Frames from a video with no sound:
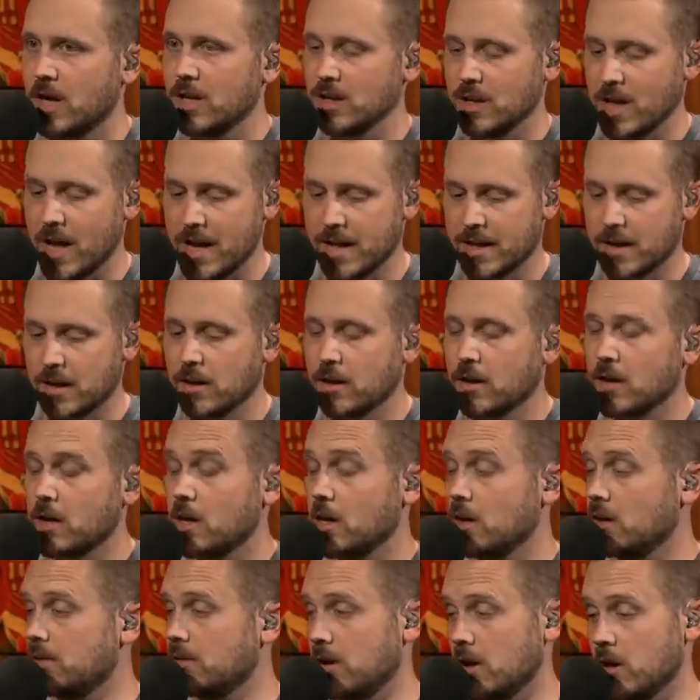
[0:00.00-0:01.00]
Like,
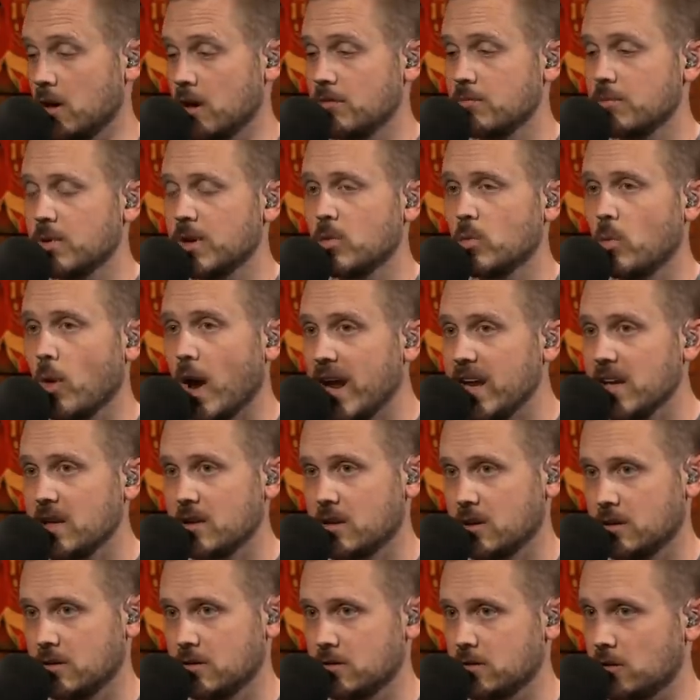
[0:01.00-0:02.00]
there have been weight
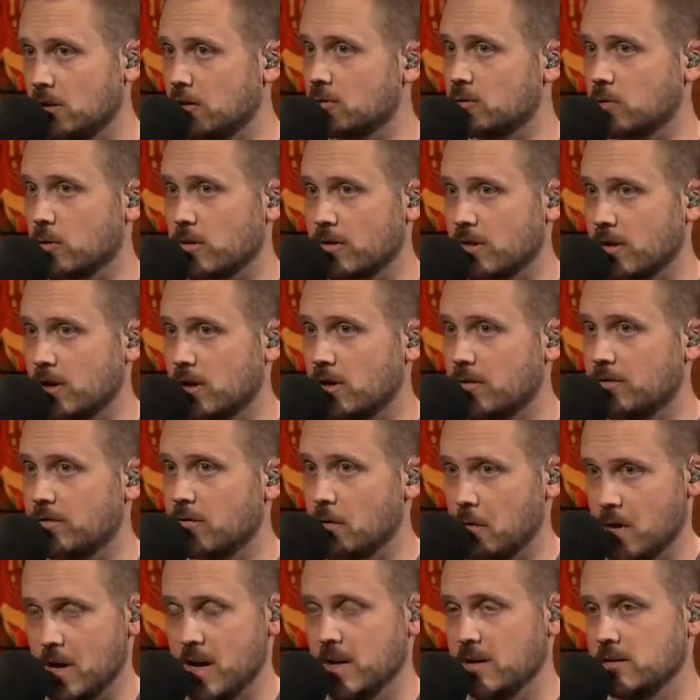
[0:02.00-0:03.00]
concerns with Leonard
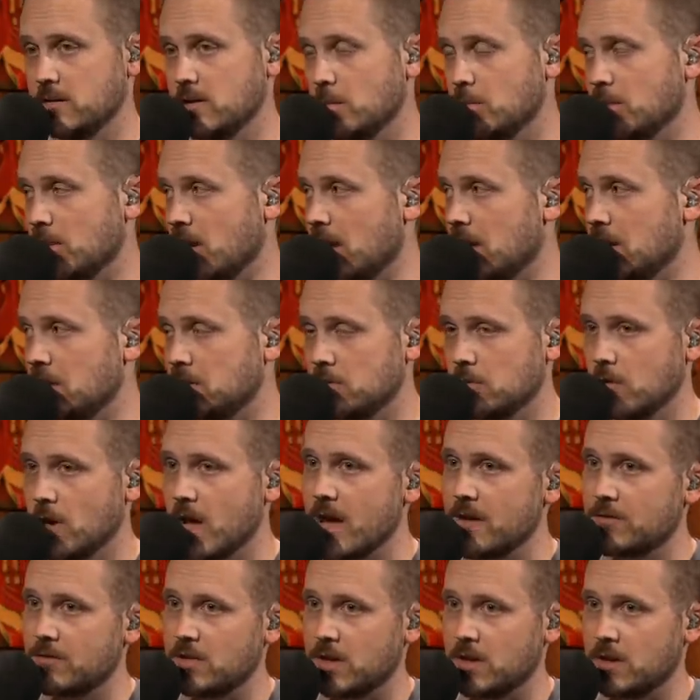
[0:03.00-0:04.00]
Fournette. Is he playing too
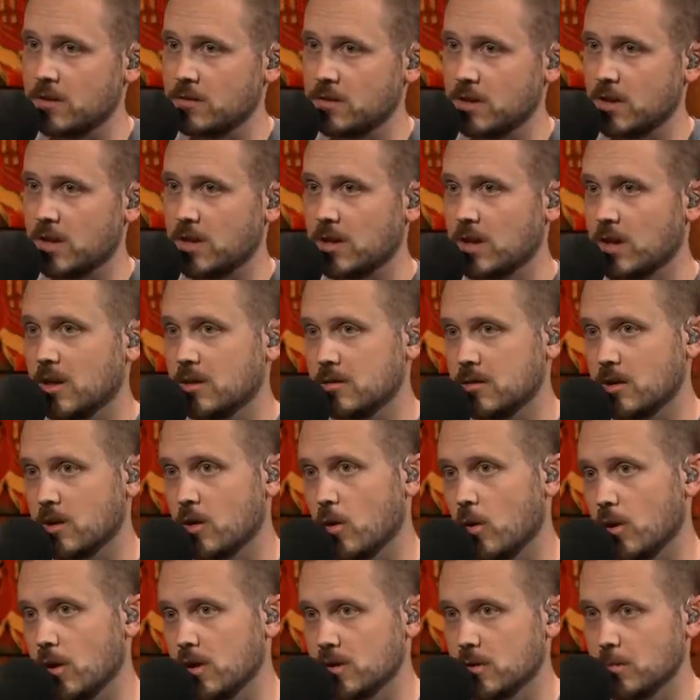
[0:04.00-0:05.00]
heavy? Is he, is he
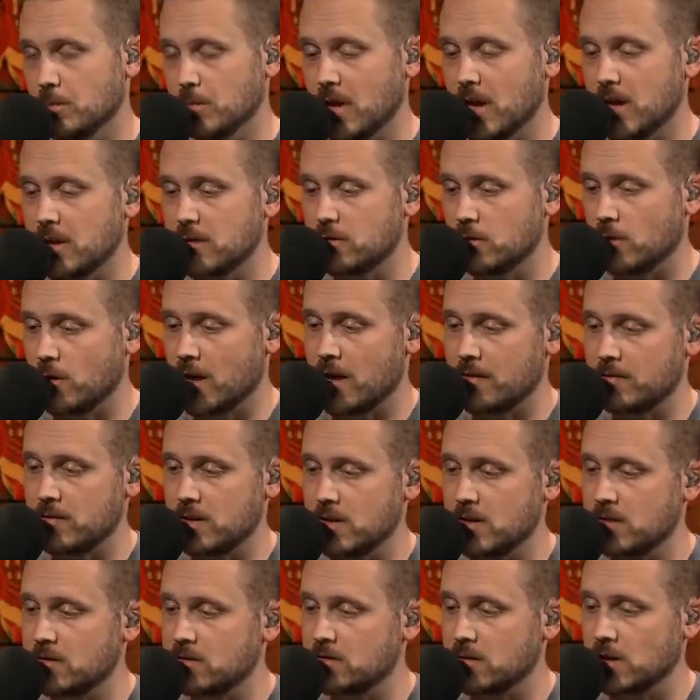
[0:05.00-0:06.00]
going to play too
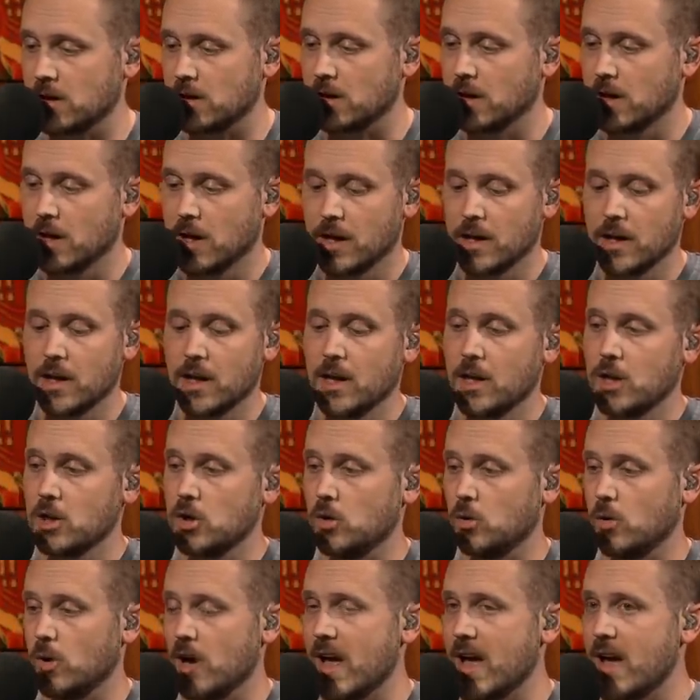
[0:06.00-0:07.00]
heavy this year?
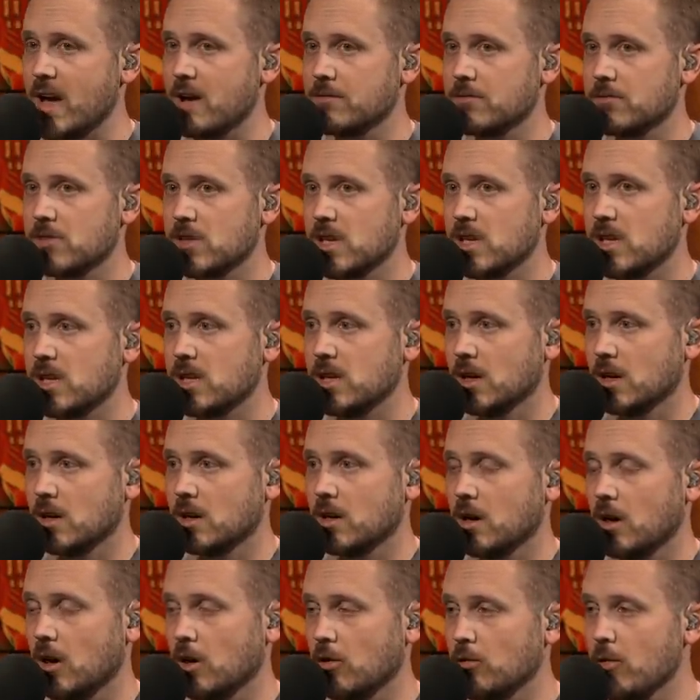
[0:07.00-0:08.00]
You have the
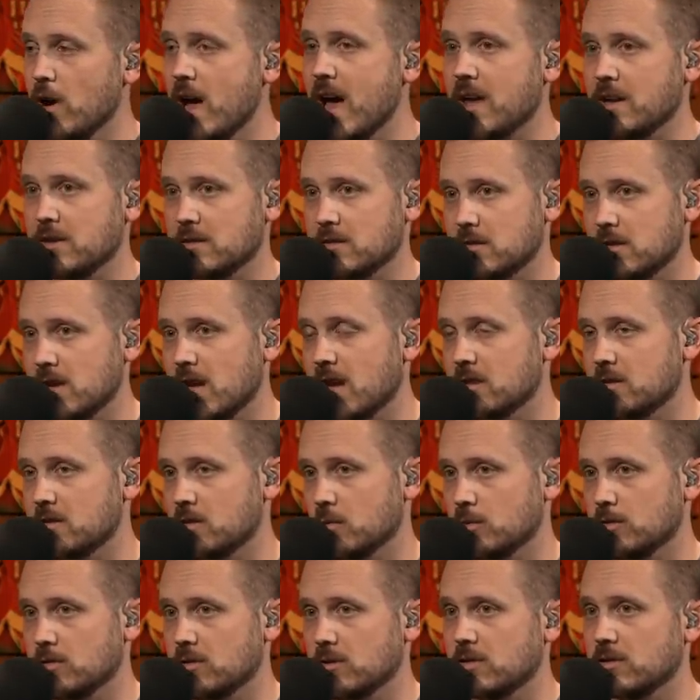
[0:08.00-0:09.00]
arrest. Yes,
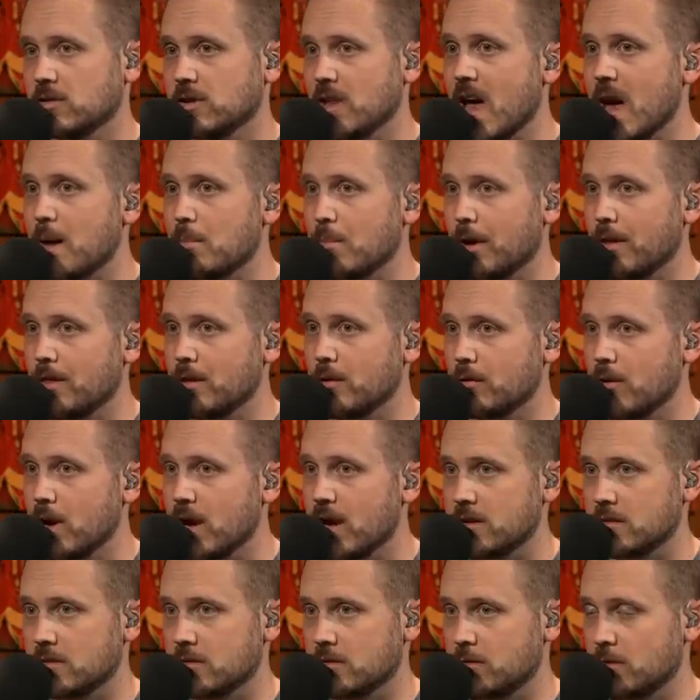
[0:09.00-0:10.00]
it was a slap on the
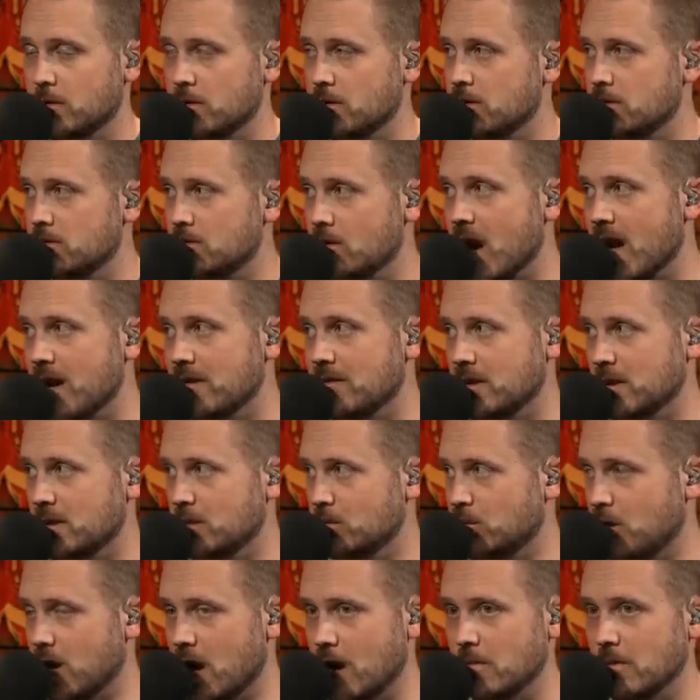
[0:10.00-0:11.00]
wrist for the
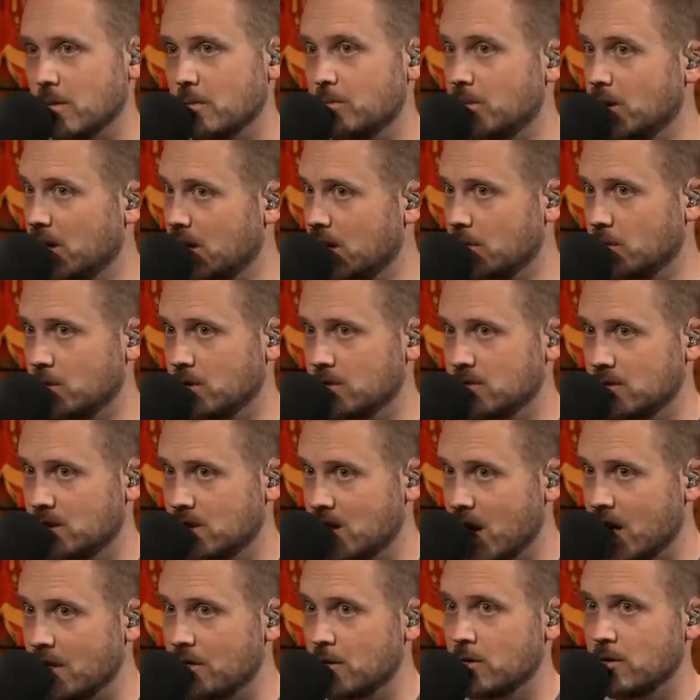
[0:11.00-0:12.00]
driving problem, but it was
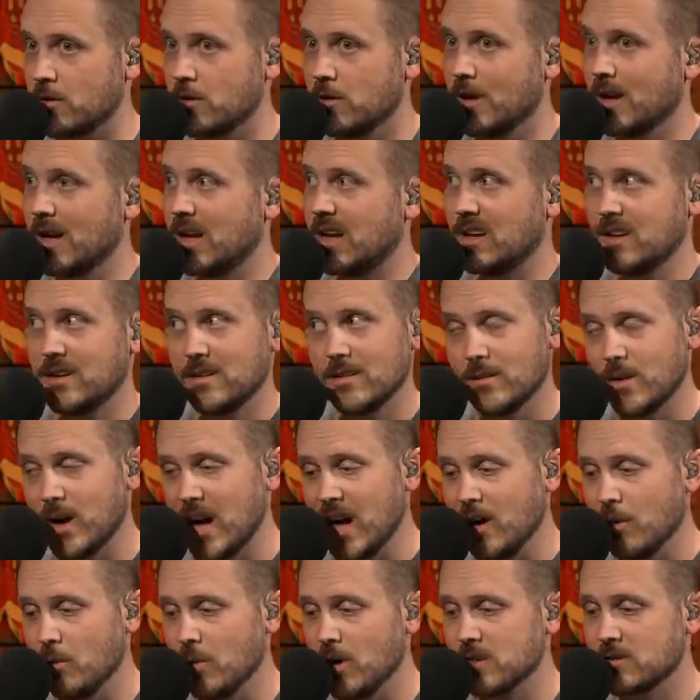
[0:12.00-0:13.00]
another,
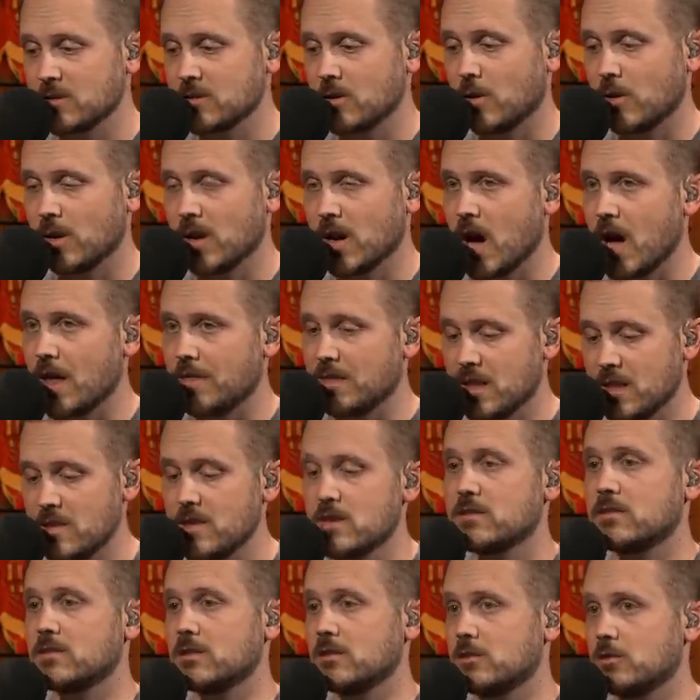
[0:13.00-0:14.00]
well, what's going on? Then
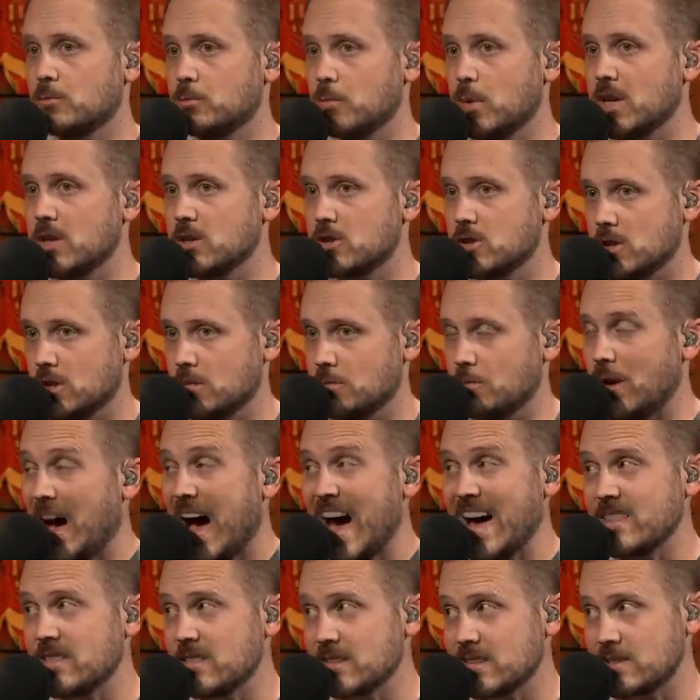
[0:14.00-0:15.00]
the suspension
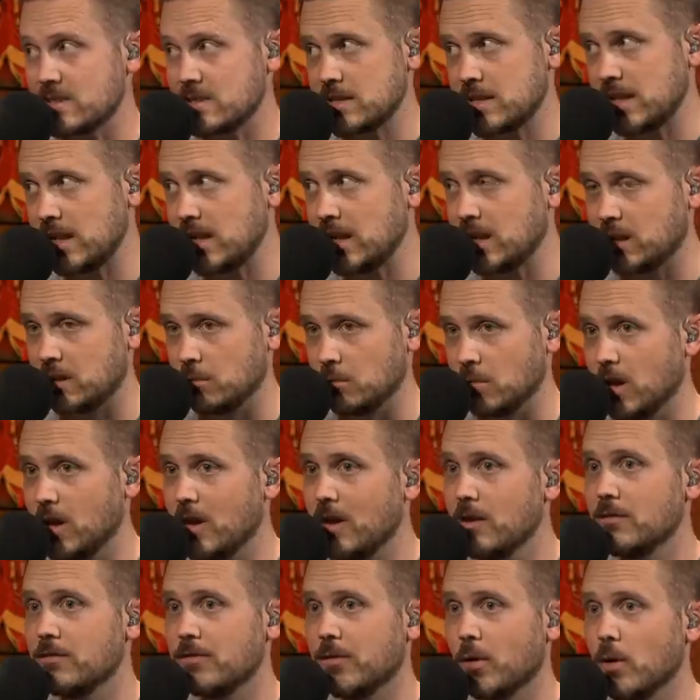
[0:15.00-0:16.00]
by the team
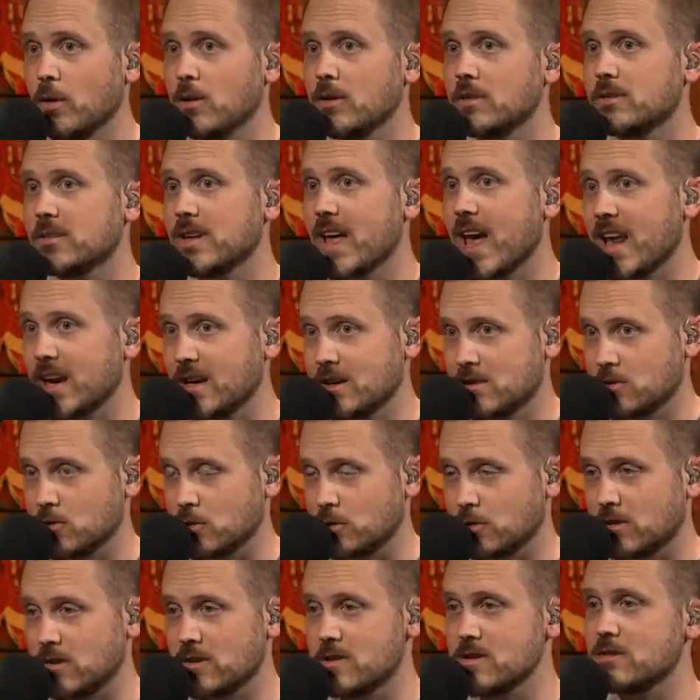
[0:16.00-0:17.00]
for his
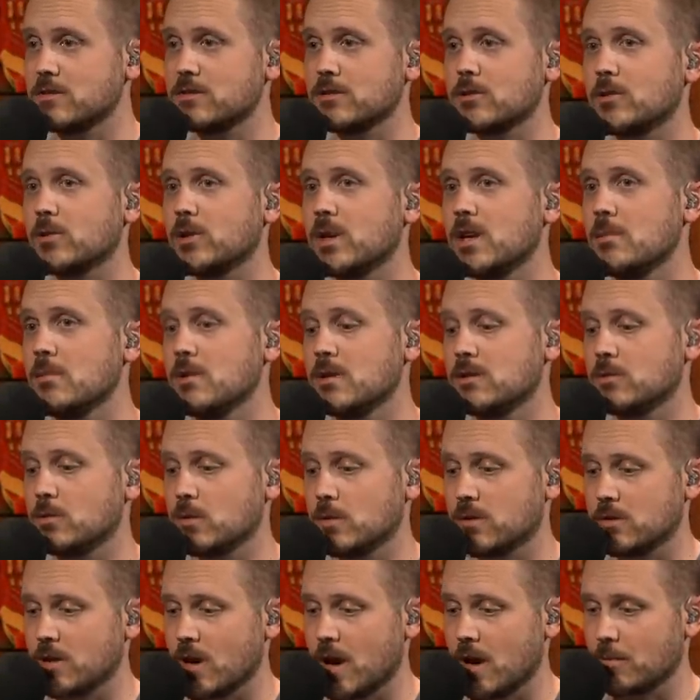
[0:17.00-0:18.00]
attitude, the disagreements
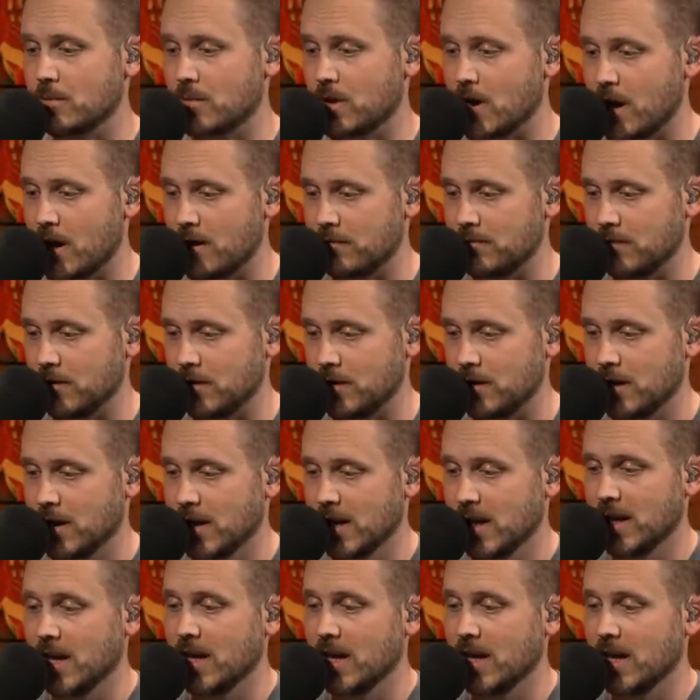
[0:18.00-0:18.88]
with Tom Coughlin.